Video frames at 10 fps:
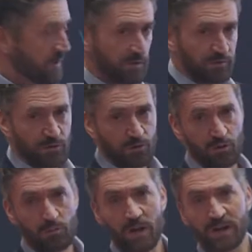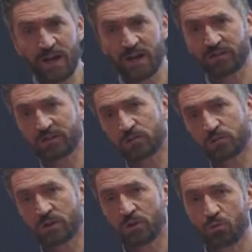So you might ask,
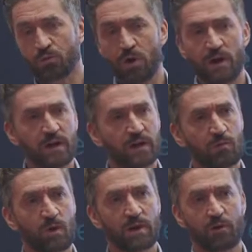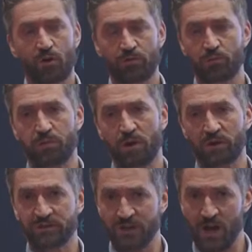you know, why, why are orphan
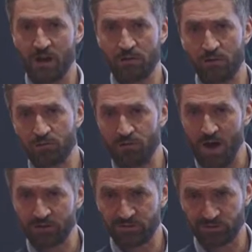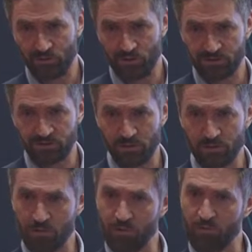products now the fastest growing
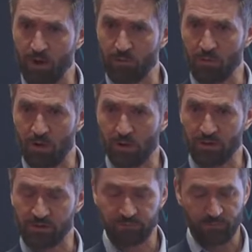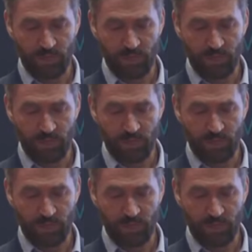segment of the pharma market?